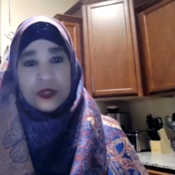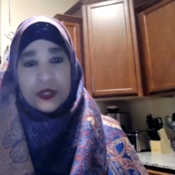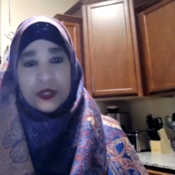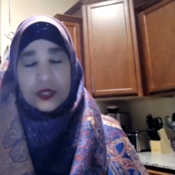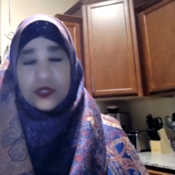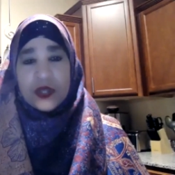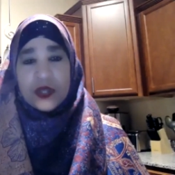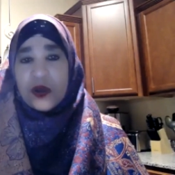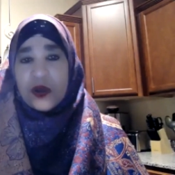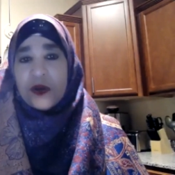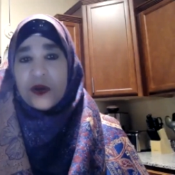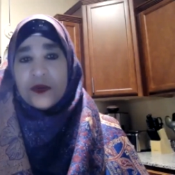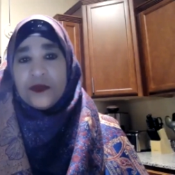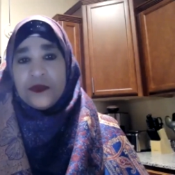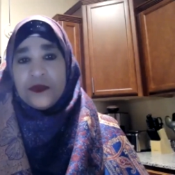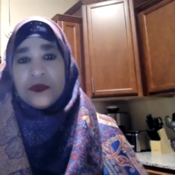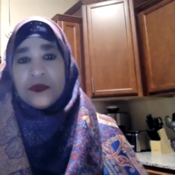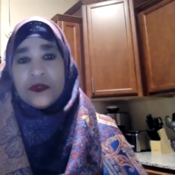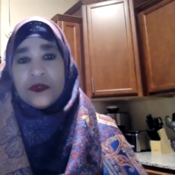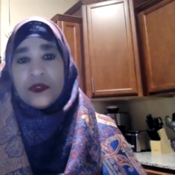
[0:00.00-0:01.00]
You
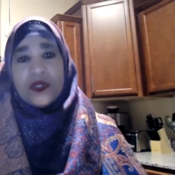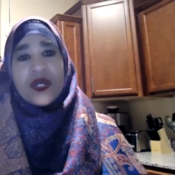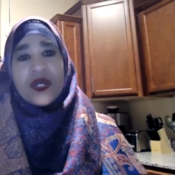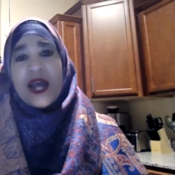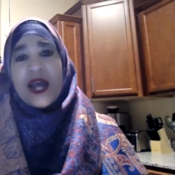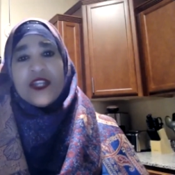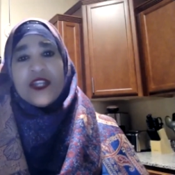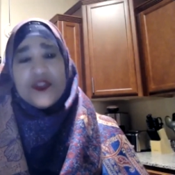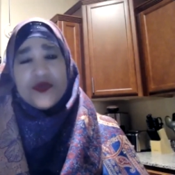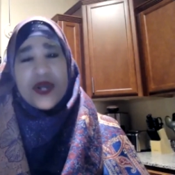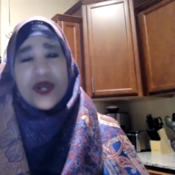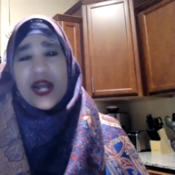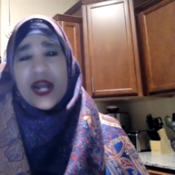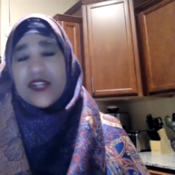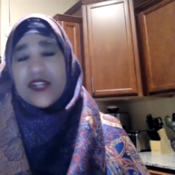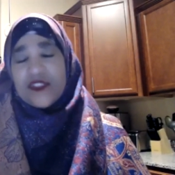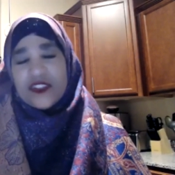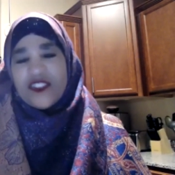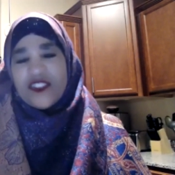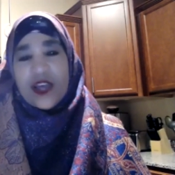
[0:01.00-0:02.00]
know, look how you
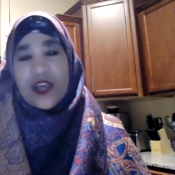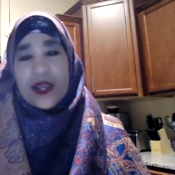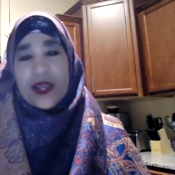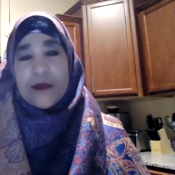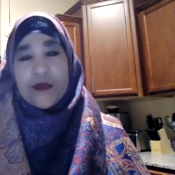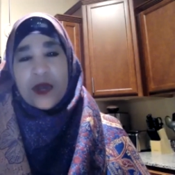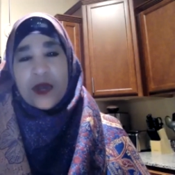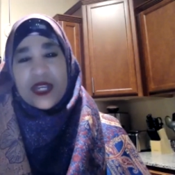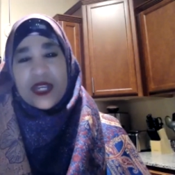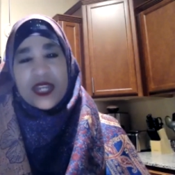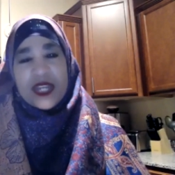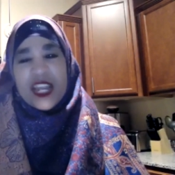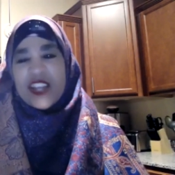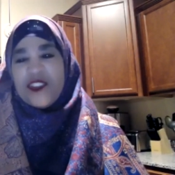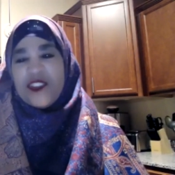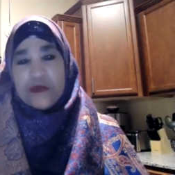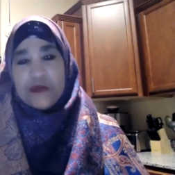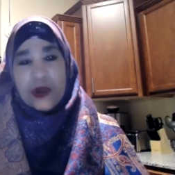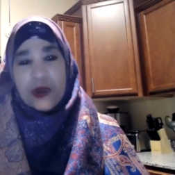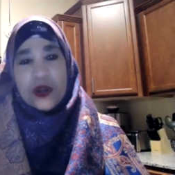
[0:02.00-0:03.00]
guys are celebrating
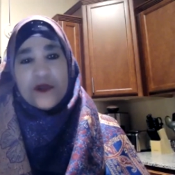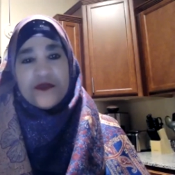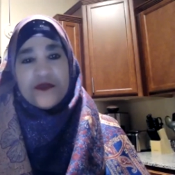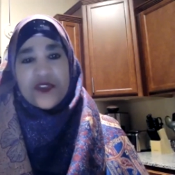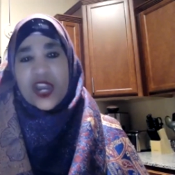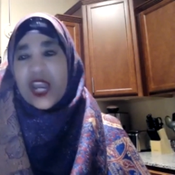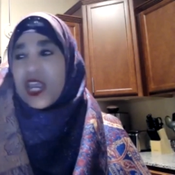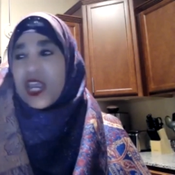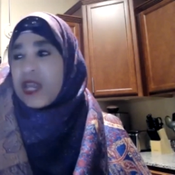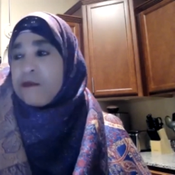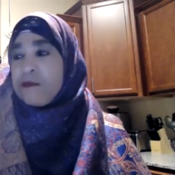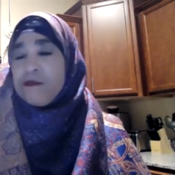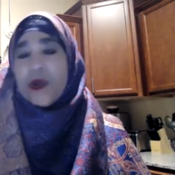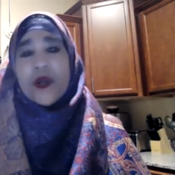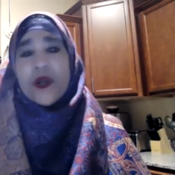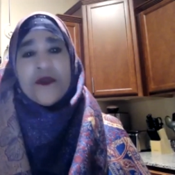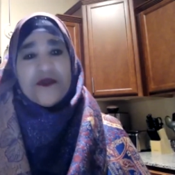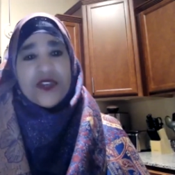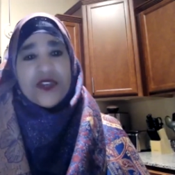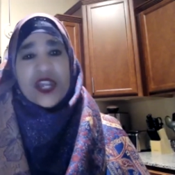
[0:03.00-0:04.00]
his birthday and
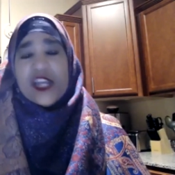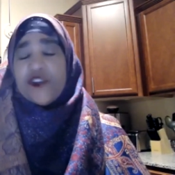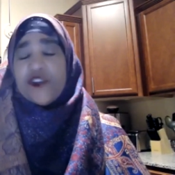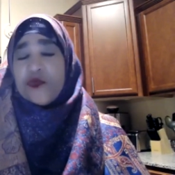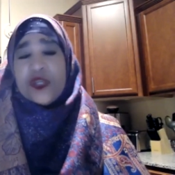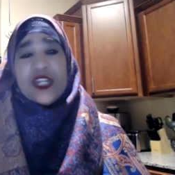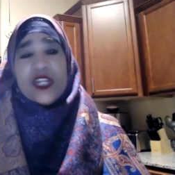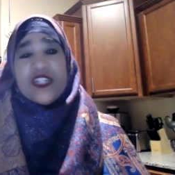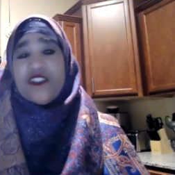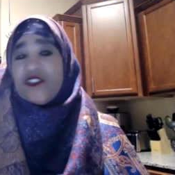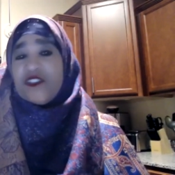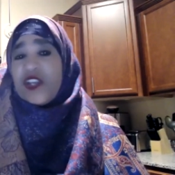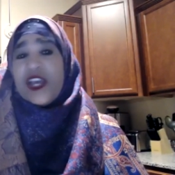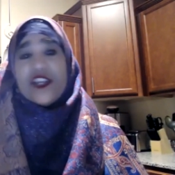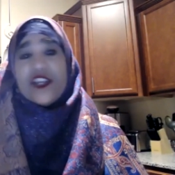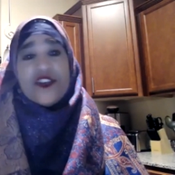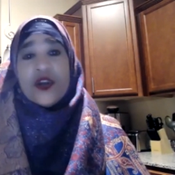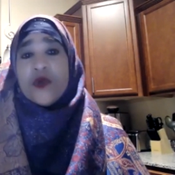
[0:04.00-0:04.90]
birthdays when he said,